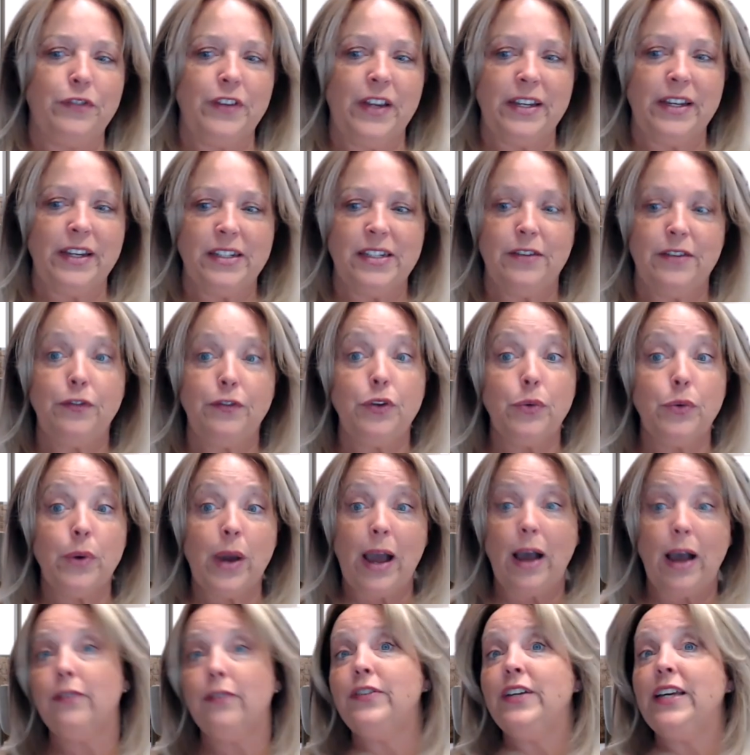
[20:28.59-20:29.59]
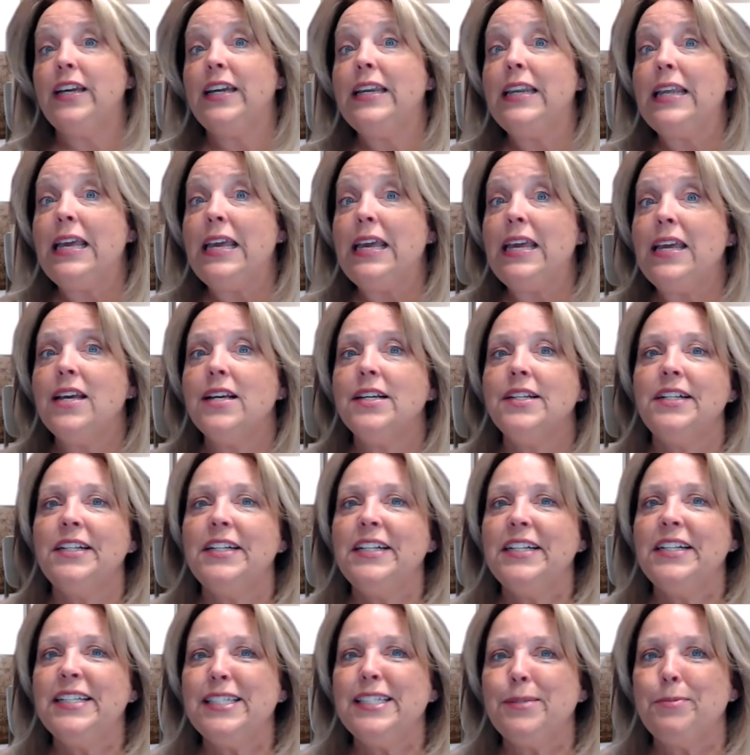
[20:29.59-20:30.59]
And if you have any
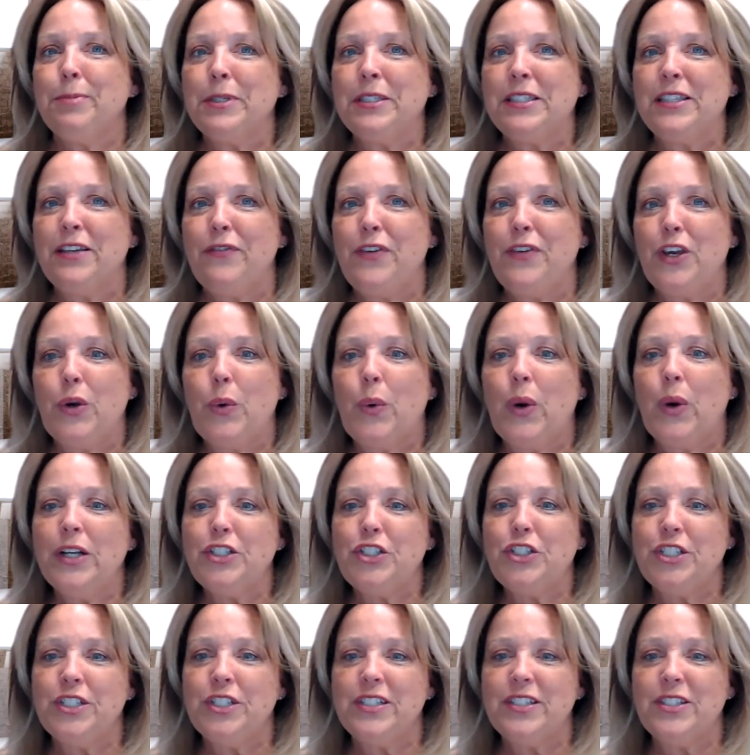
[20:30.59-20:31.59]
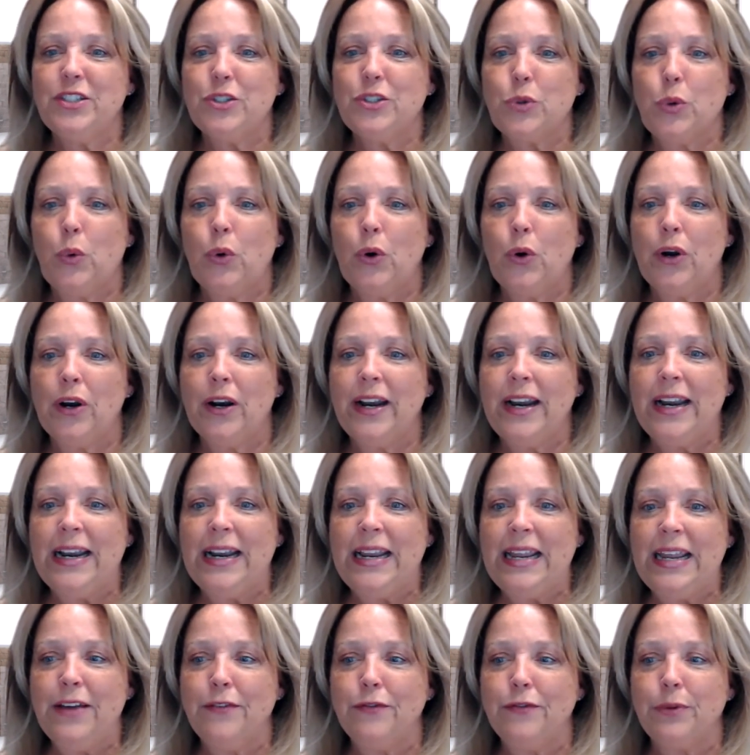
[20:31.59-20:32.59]
specific questions or
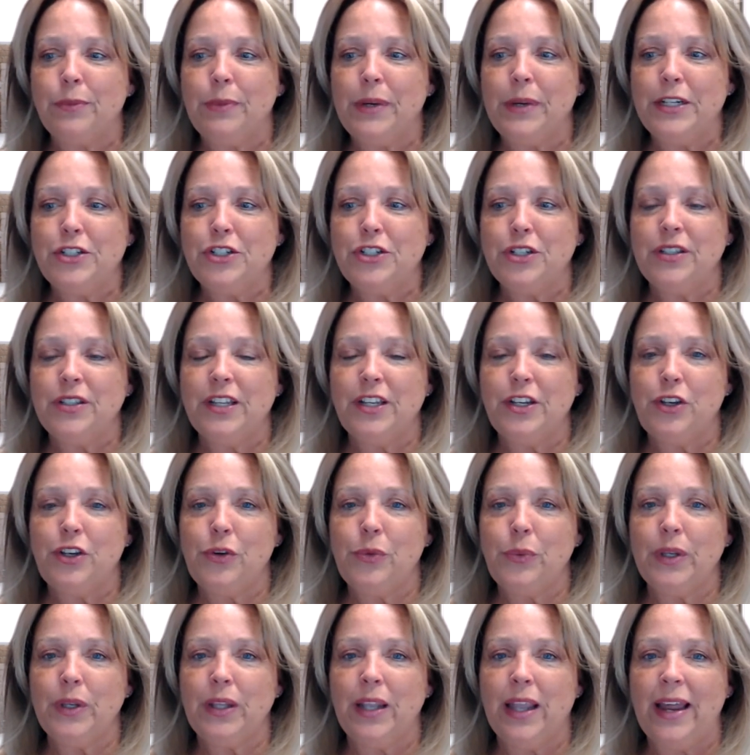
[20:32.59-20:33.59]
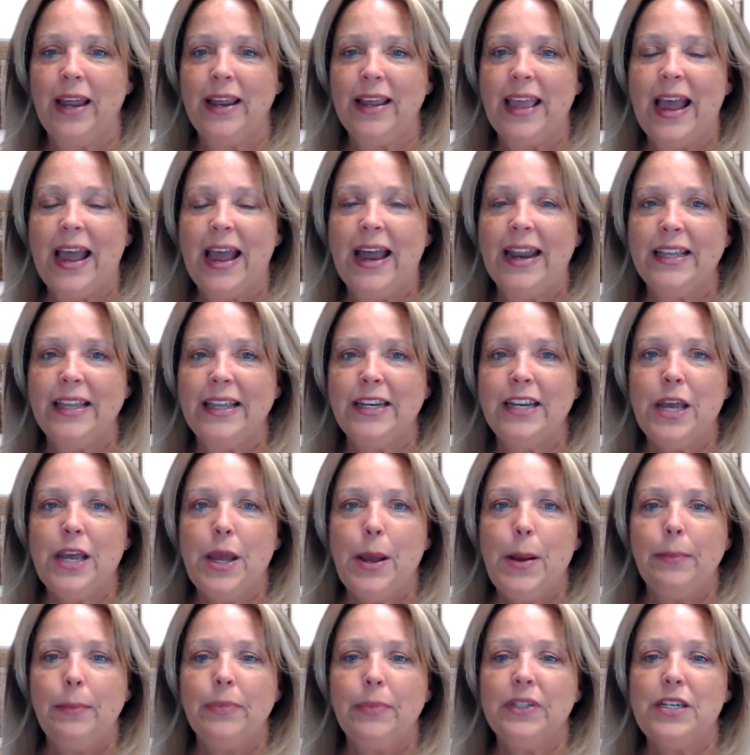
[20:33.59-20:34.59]
any information that you would like added,
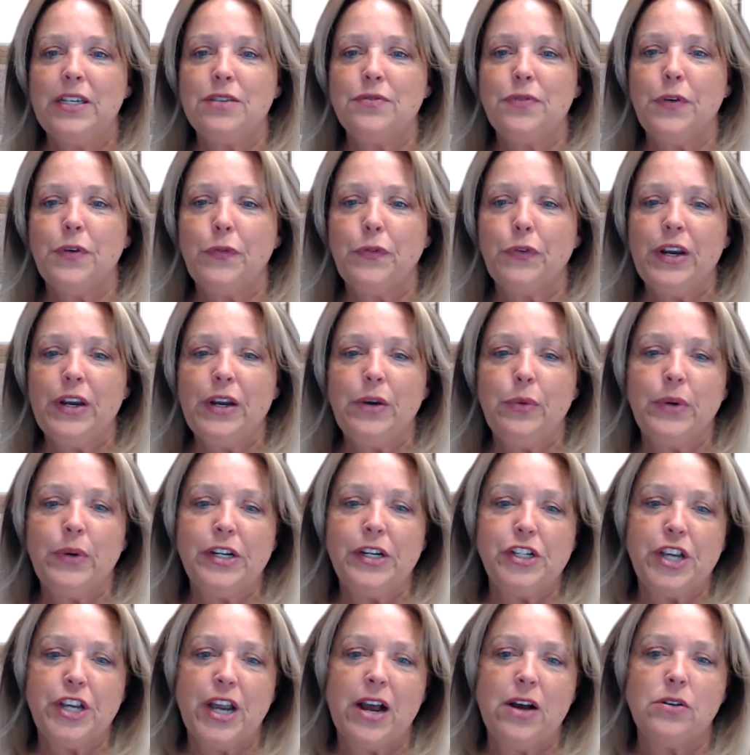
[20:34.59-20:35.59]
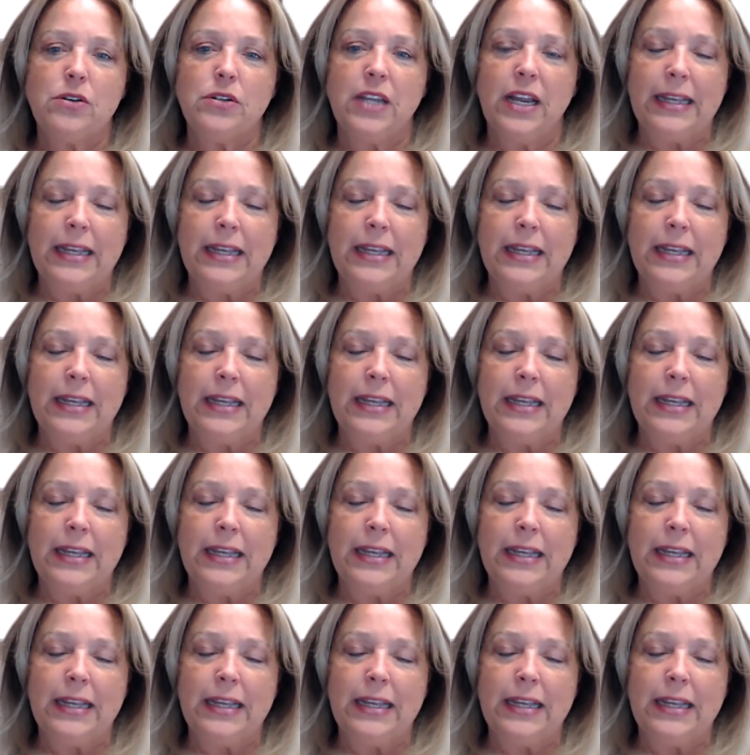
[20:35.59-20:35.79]
please feel free to reach out.